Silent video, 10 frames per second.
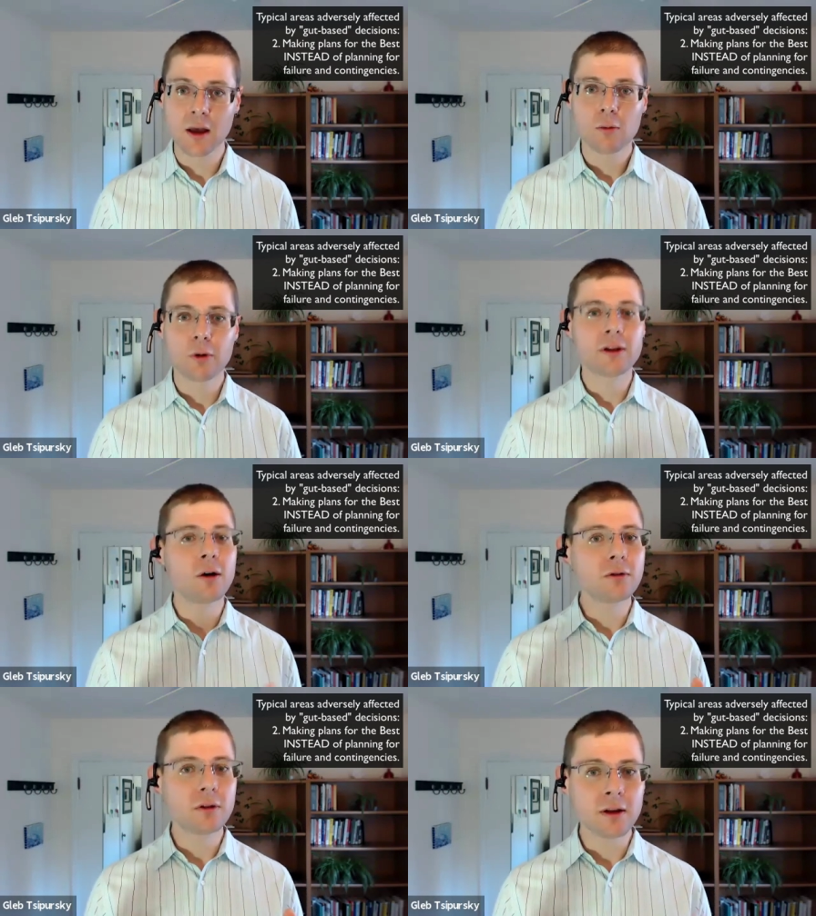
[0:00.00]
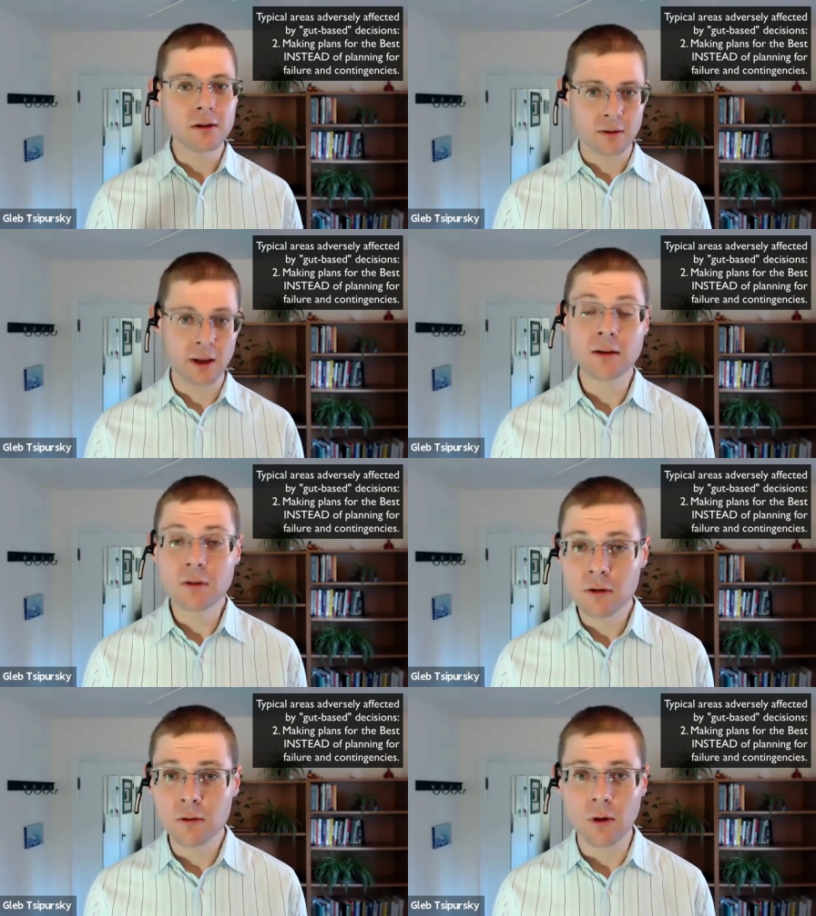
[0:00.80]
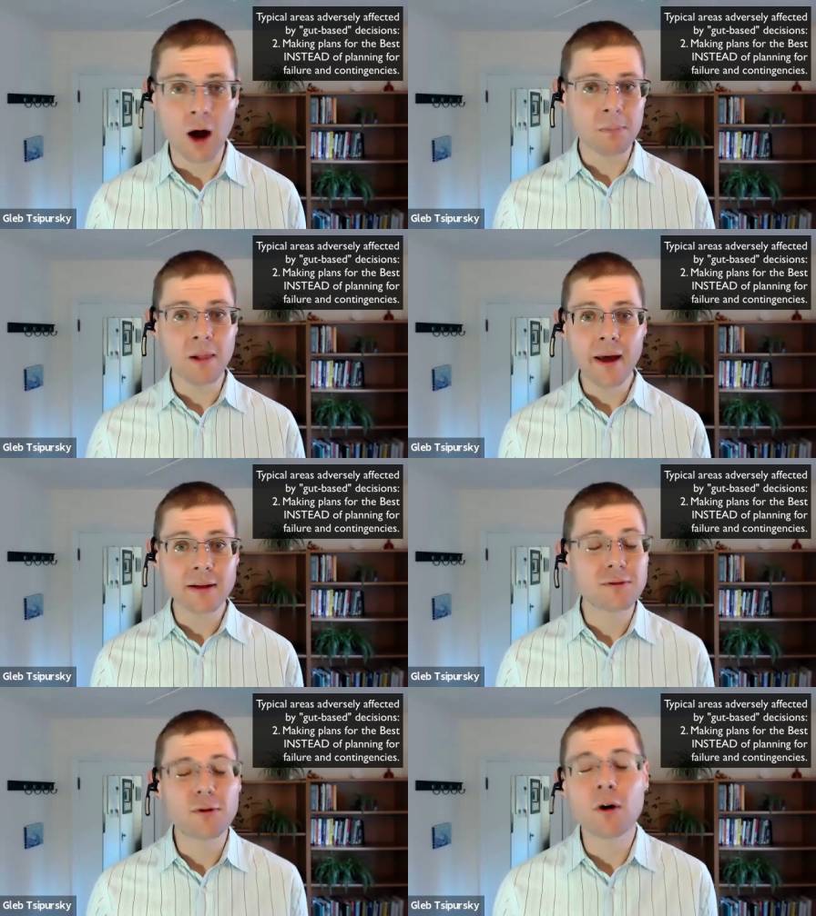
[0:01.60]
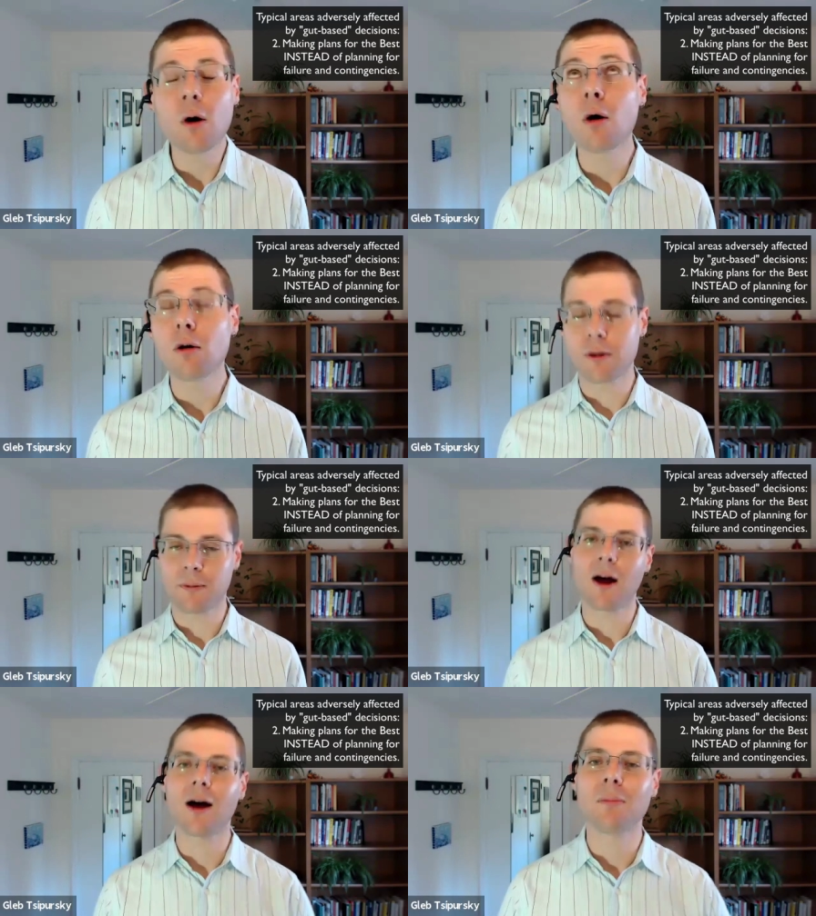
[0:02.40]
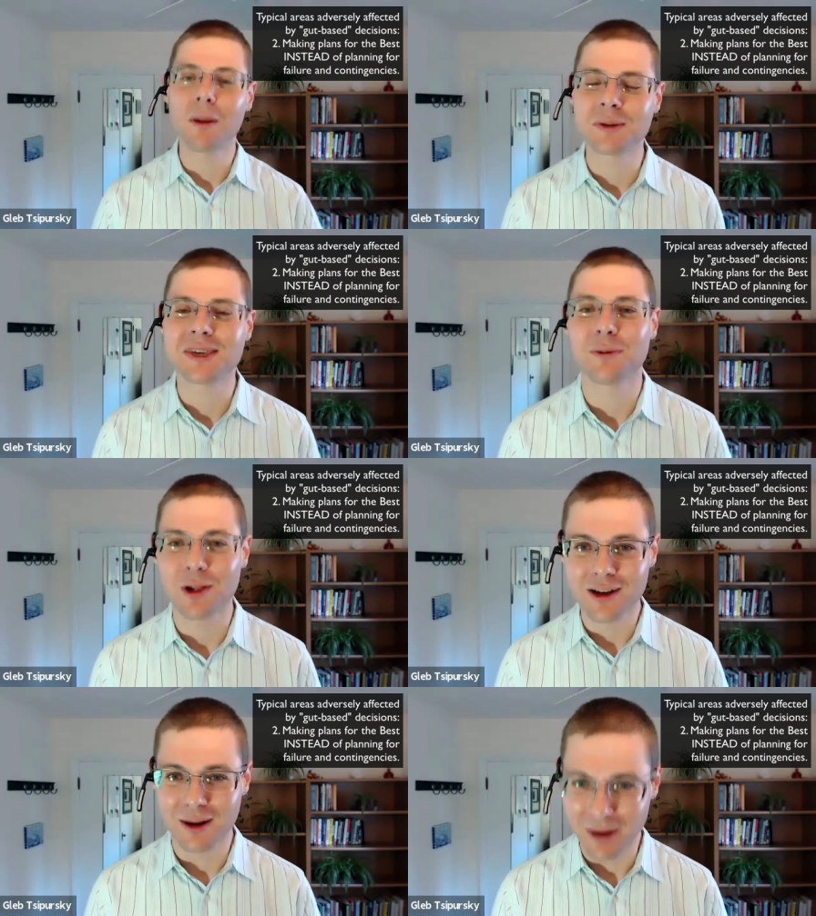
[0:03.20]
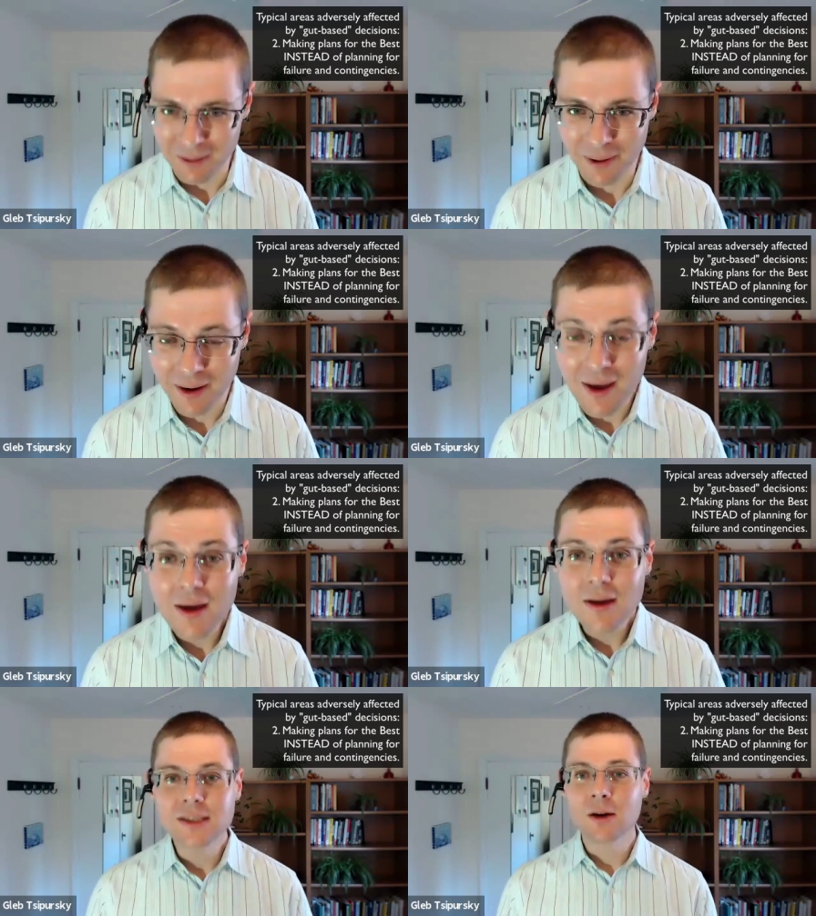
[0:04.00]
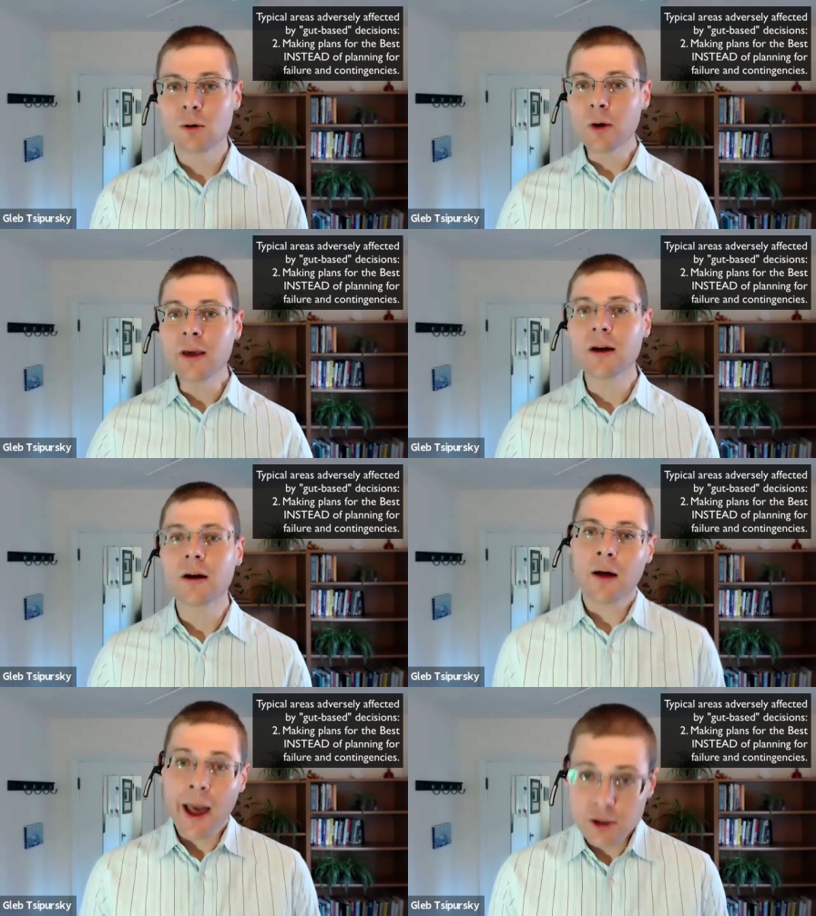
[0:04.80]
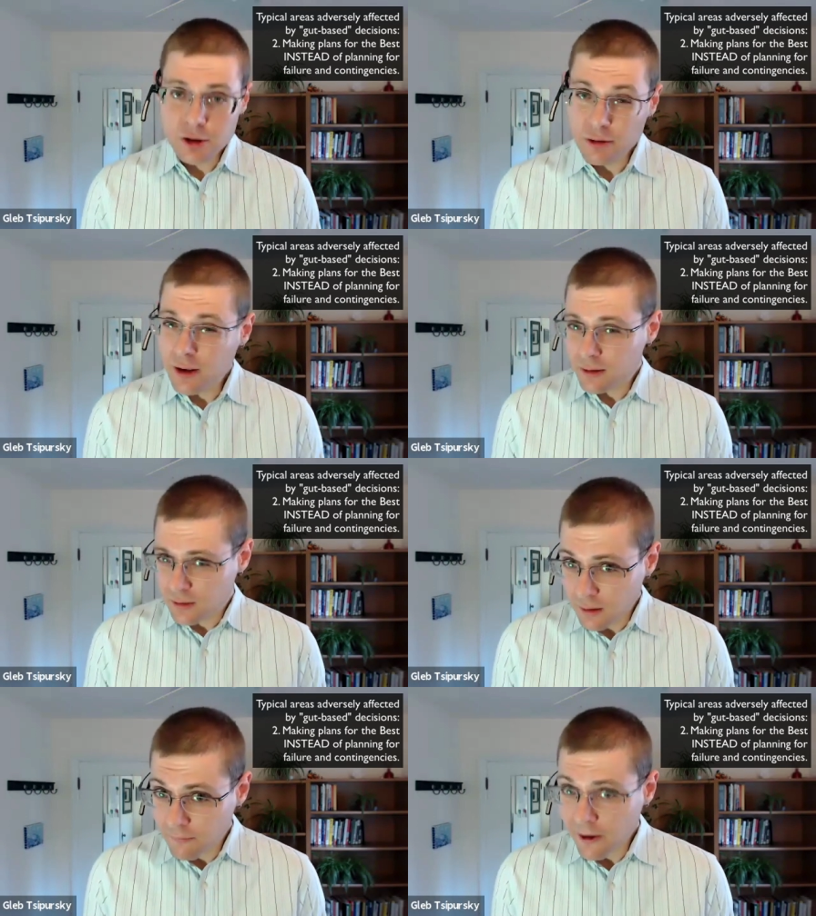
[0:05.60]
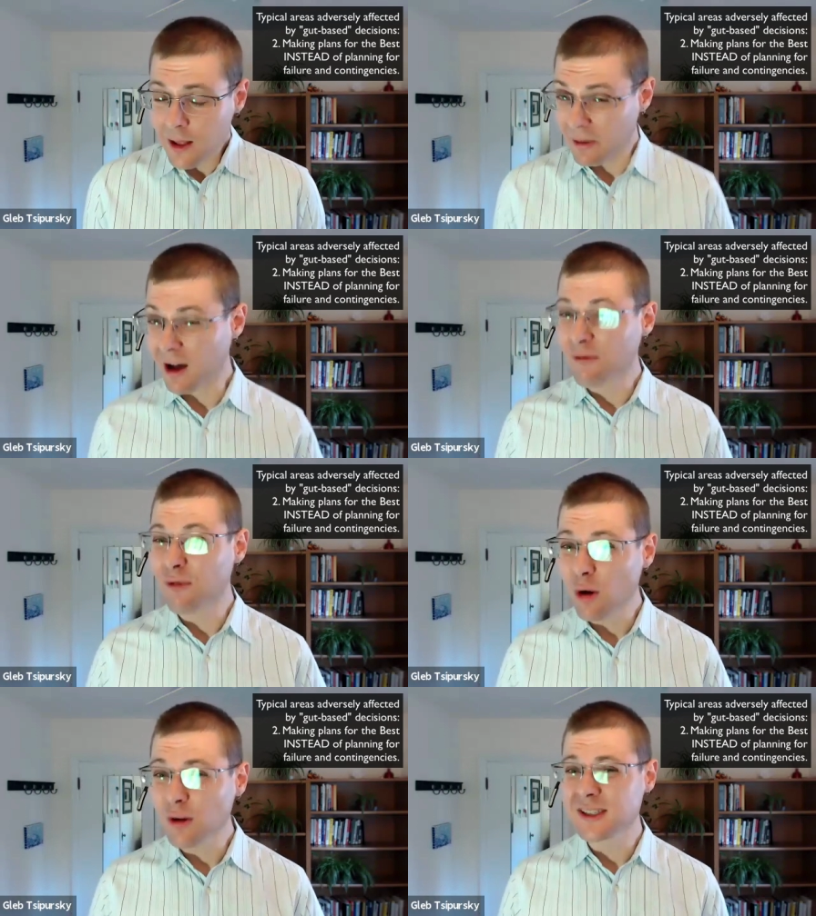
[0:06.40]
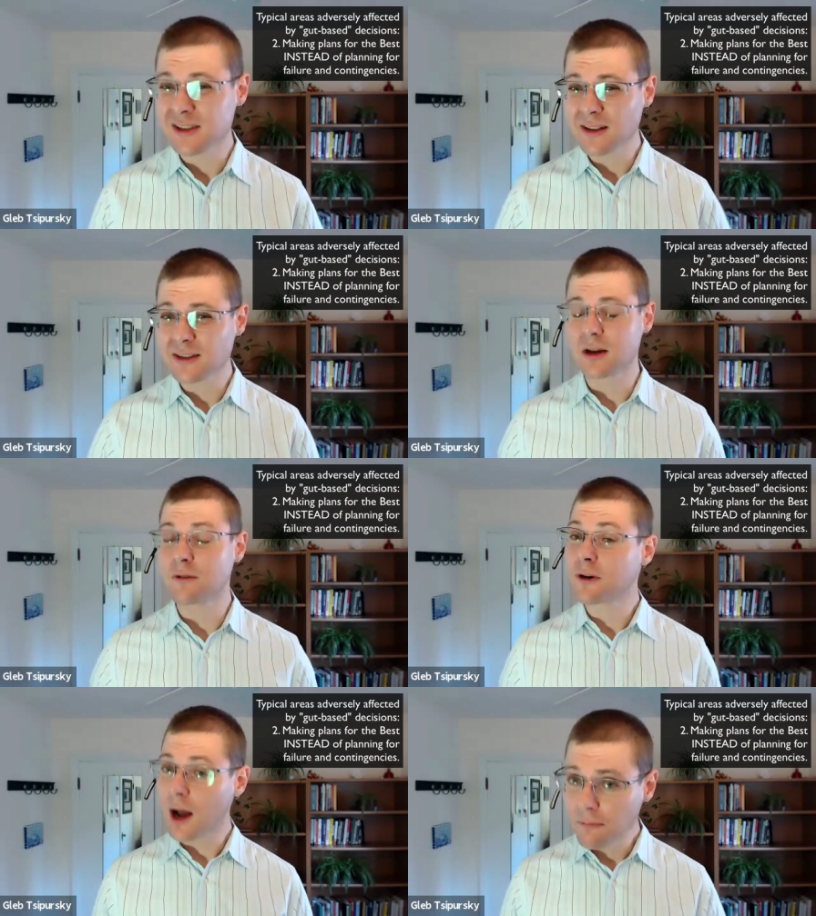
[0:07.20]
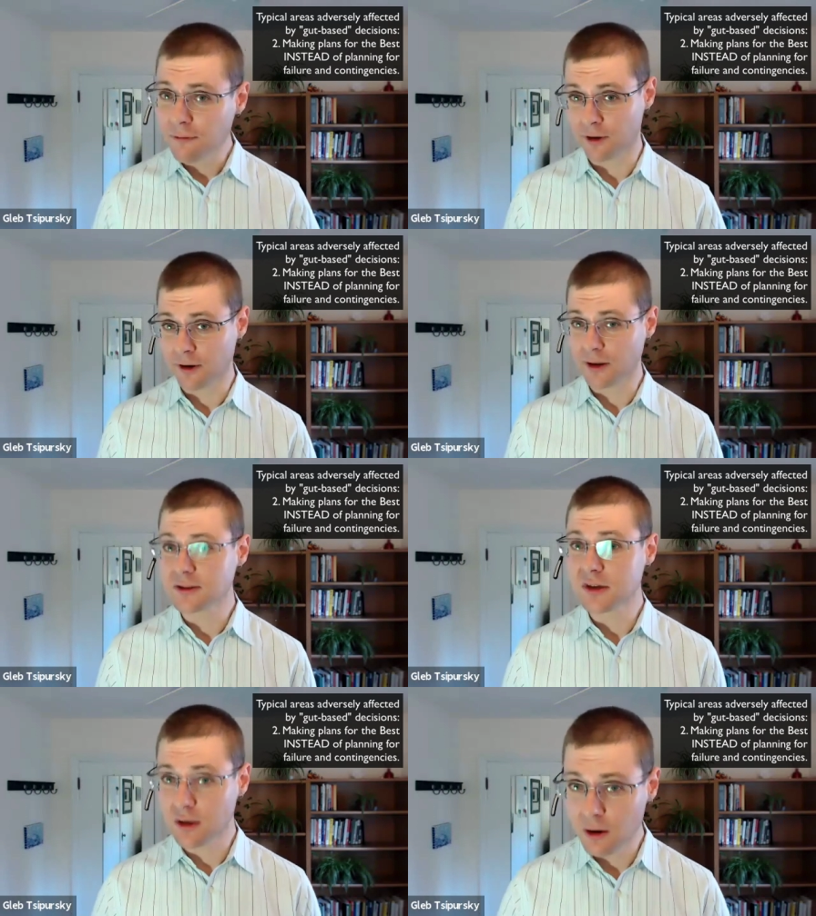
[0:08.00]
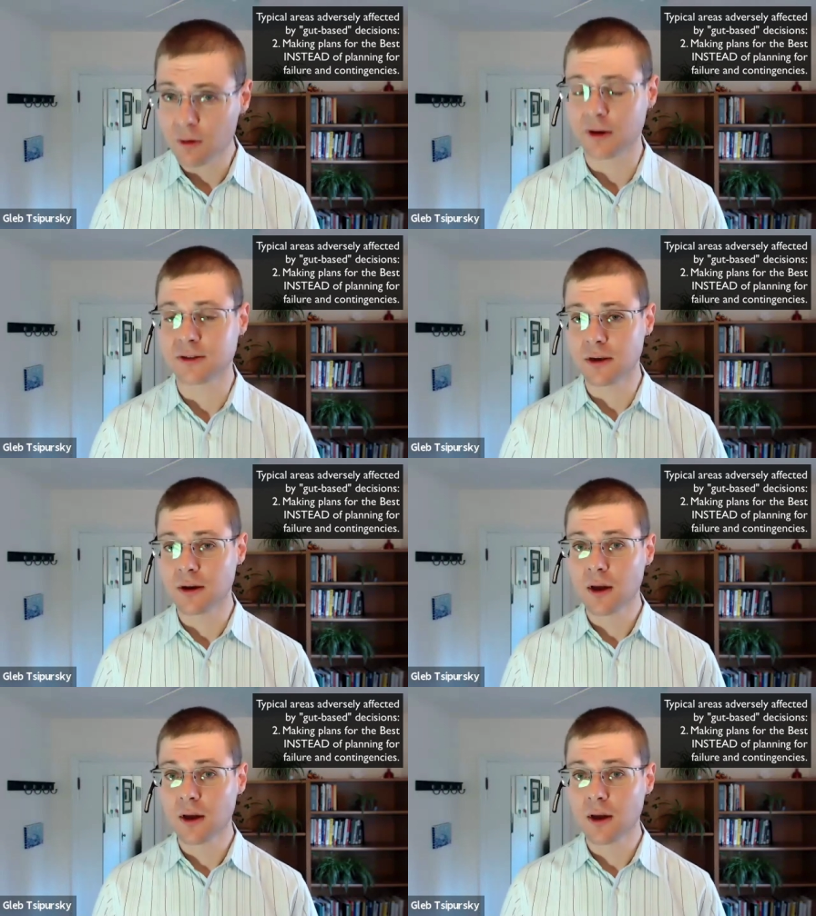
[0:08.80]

We don't in, into our plans for all the problems that will come up. So we actually develop a false sense of comfort and security